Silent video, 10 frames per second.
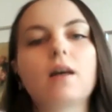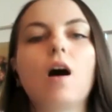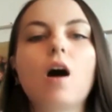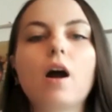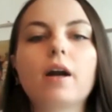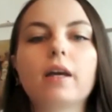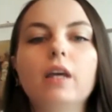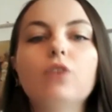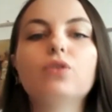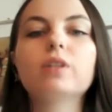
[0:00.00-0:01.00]
are
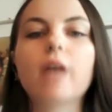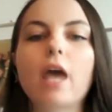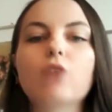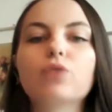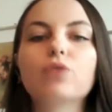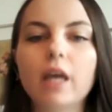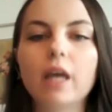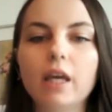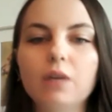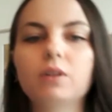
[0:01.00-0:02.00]
even every
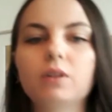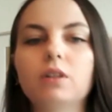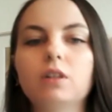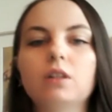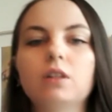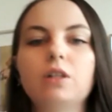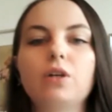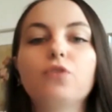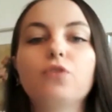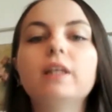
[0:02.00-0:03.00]
day
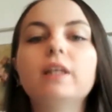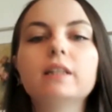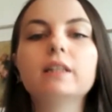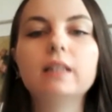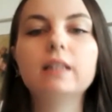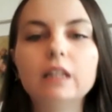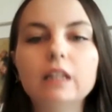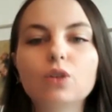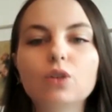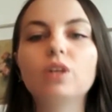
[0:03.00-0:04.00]
feeling the need
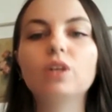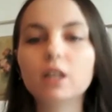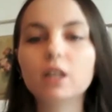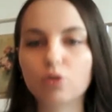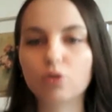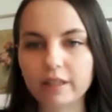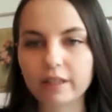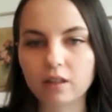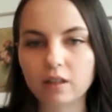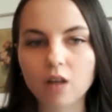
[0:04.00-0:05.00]
to think
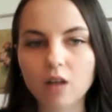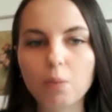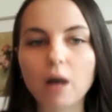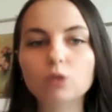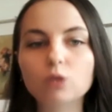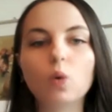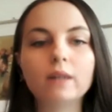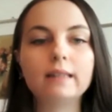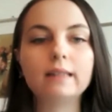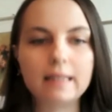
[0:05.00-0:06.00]
critical about what
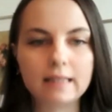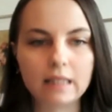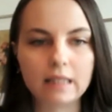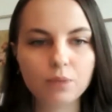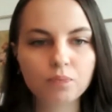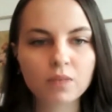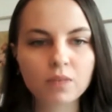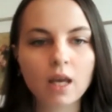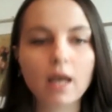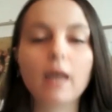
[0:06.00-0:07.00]
they see
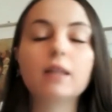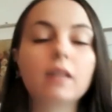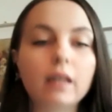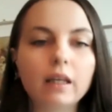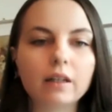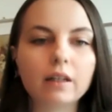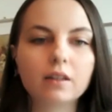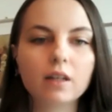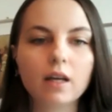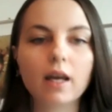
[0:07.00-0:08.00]
and hear
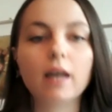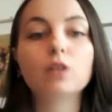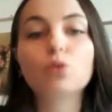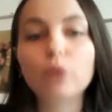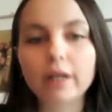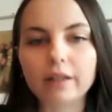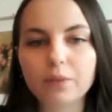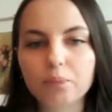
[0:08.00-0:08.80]
and read.